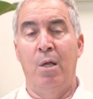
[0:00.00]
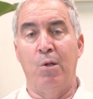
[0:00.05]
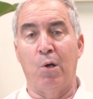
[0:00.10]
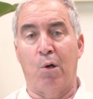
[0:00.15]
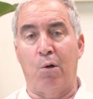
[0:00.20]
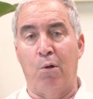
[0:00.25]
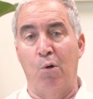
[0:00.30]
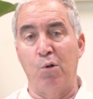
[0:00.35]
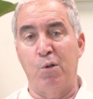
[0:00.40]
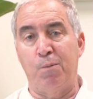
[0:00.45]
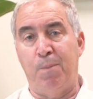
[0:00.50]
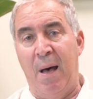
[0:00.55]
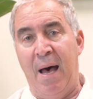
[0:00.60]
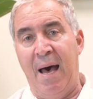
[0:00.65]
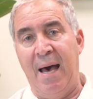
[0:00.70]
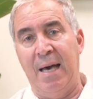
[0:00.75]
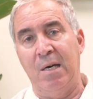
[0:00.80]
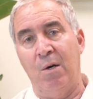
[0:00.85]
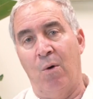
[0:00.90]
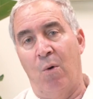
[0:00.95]
they're close
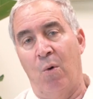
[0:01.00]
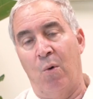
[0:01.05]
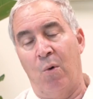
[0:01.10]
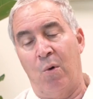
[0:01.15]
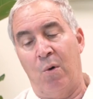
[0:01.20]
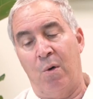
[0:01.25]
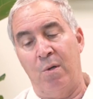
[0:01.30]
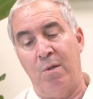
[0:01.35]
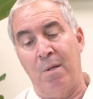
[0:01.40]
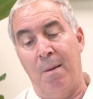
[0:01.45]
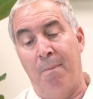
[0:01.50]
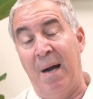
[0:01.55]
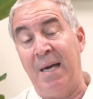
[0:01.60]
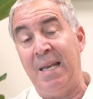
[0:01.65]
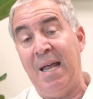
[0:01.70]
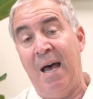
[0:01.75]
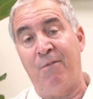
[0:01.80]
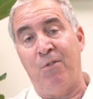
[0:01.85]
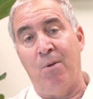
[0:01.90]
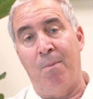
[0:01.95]
by, or they
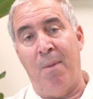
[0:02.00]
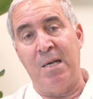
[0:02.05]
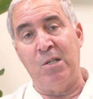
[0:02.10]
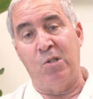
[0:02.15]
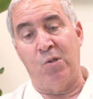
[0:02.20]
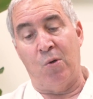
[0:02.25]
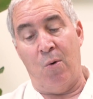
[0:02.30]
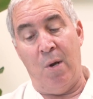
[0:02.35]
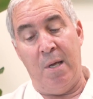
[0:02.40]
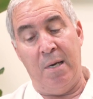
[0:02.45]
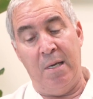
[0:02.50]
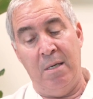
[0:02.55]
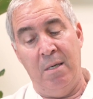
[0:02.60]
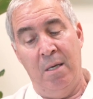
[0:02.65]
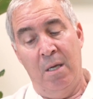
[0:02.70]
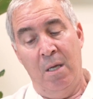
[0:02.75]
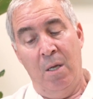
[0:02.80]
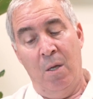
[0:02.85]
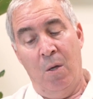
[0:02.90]
might have the mites already,